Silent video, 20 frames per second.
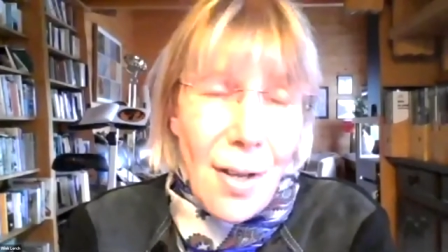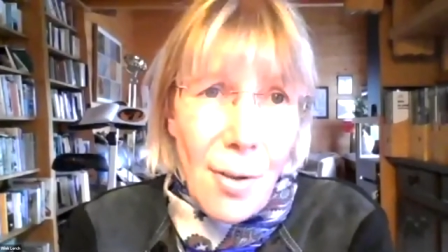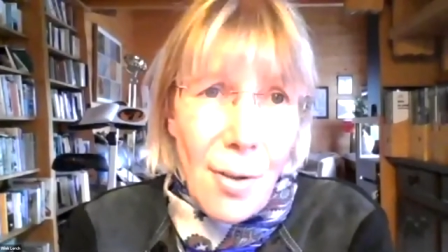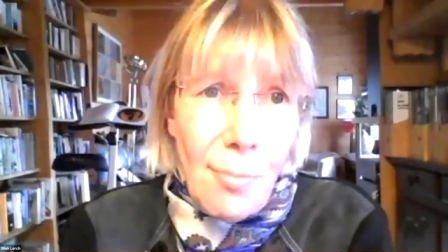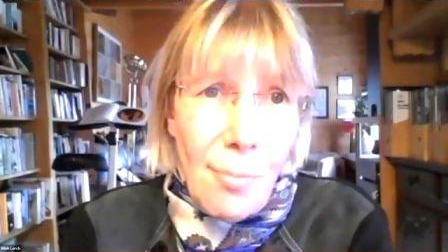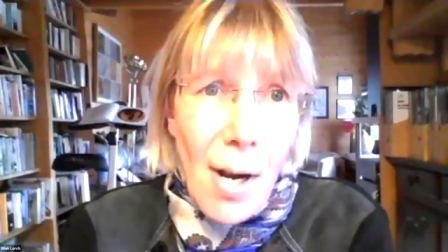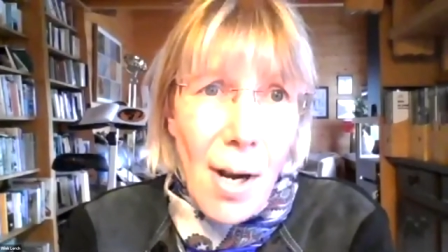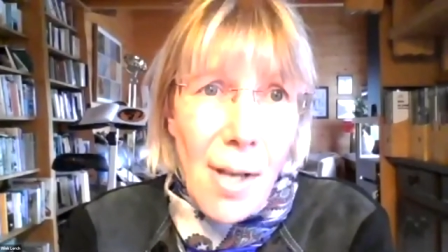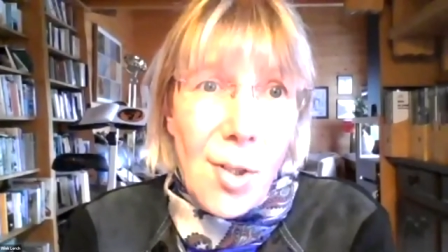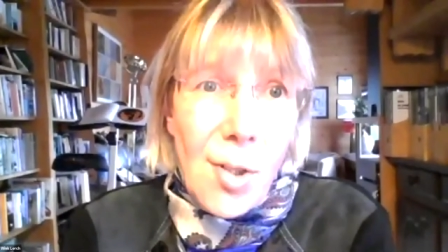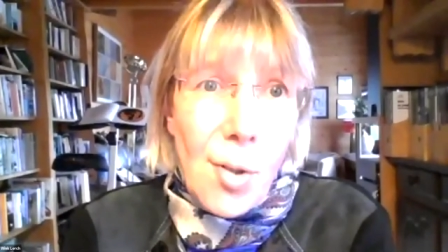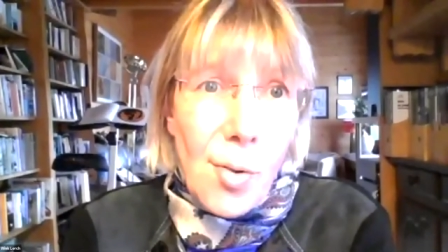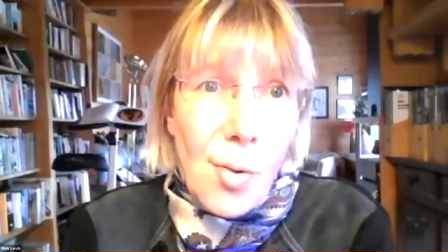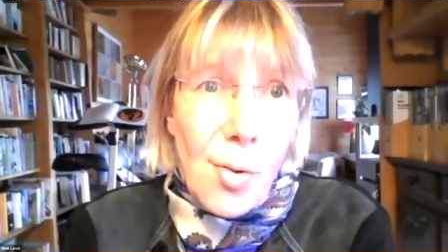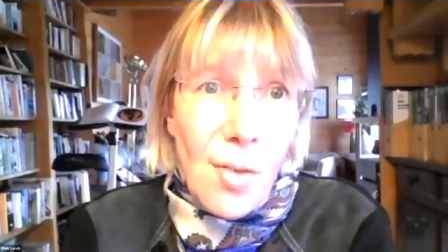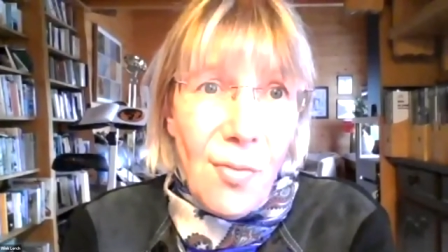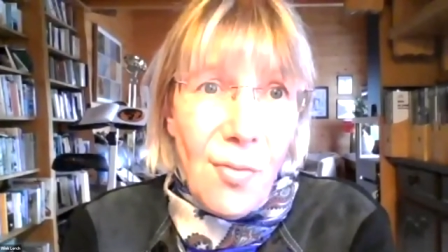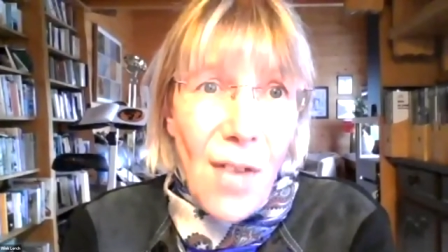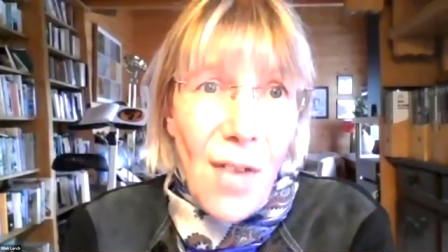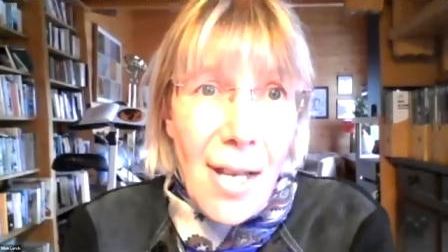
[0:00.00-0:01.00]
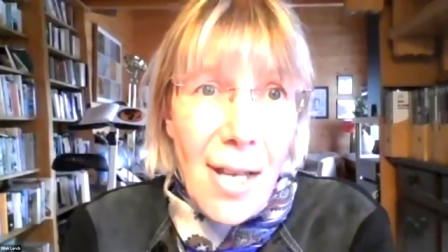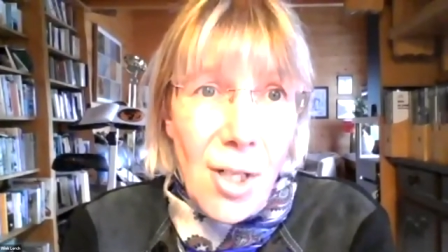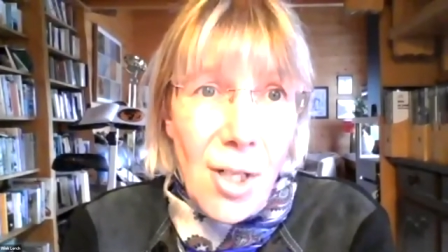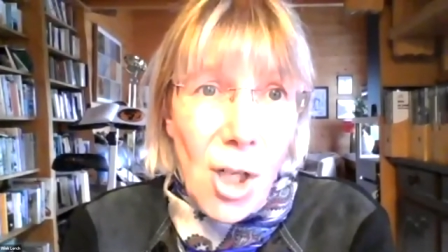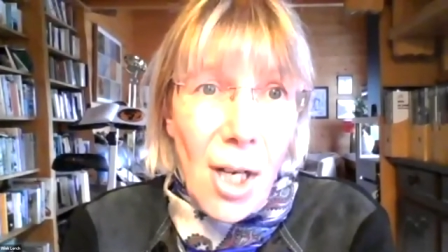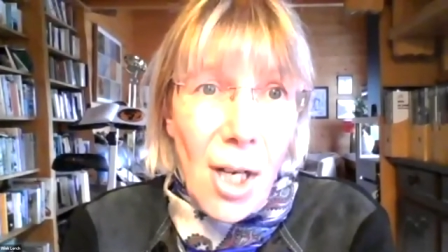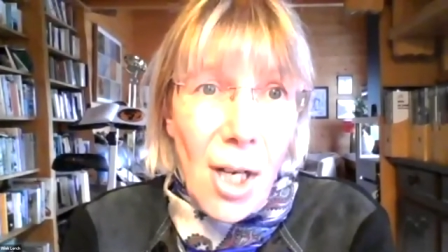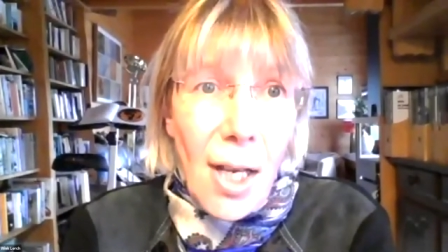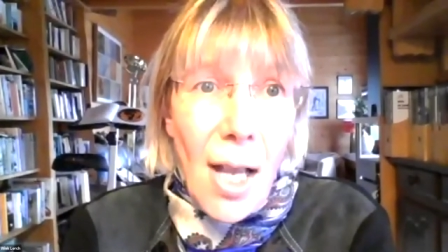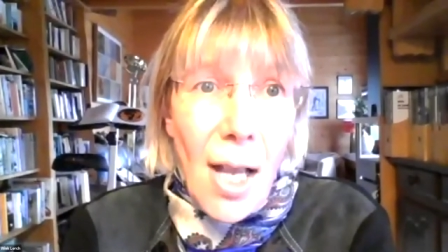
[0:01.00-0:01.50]
the right sort of
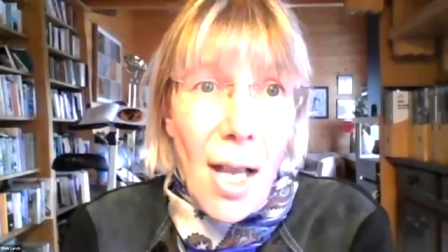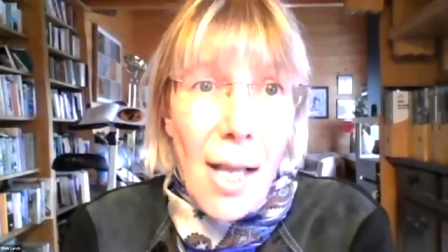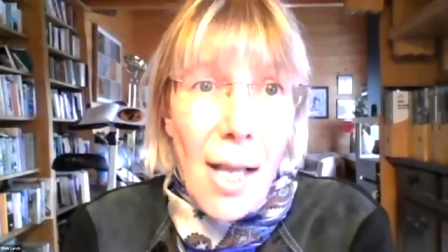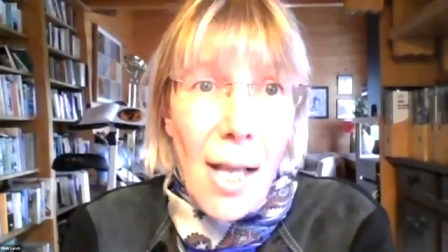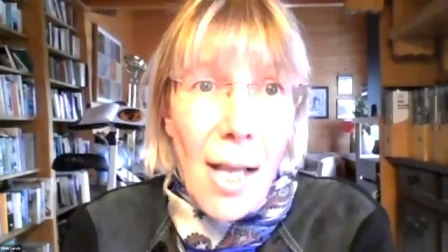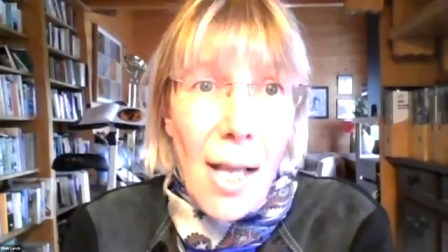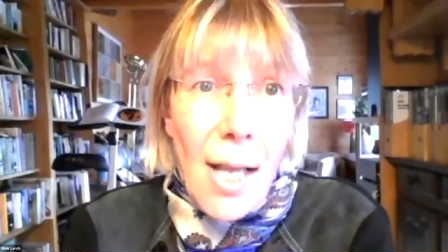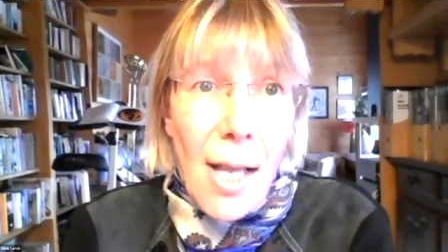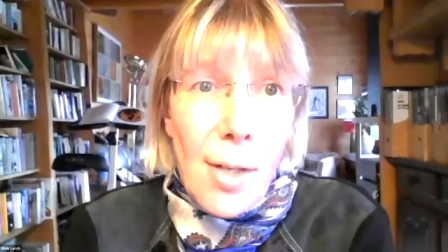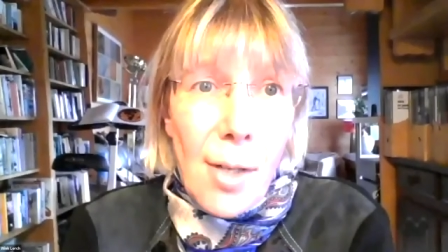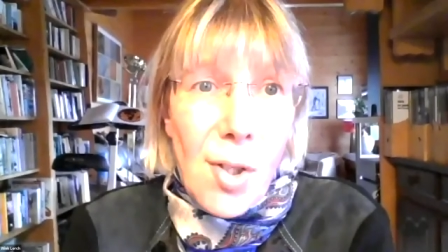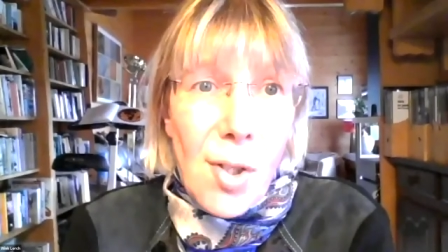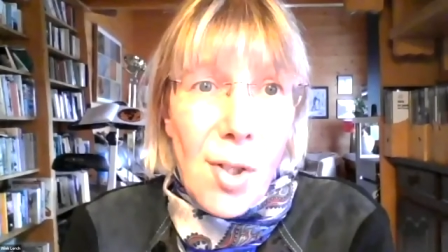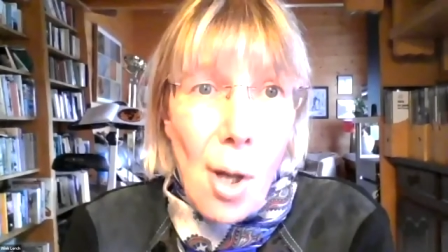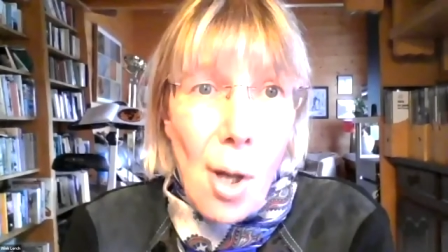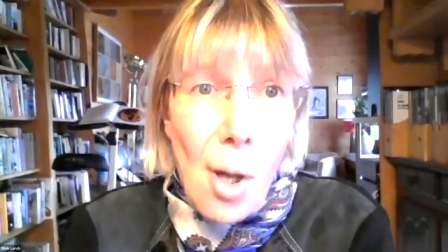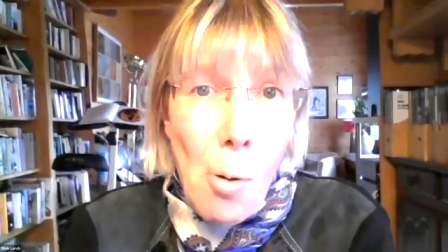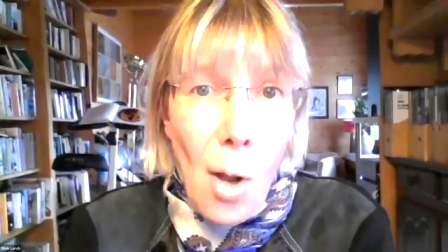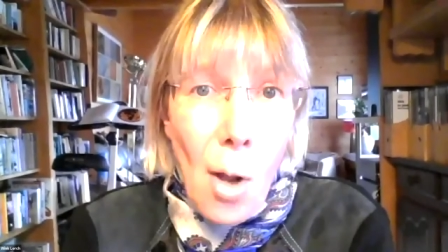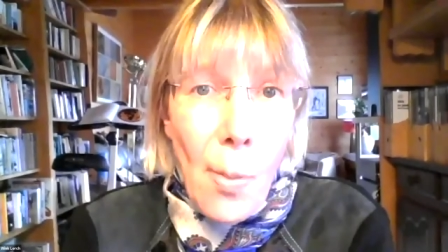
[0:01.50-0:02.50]
aging and so on,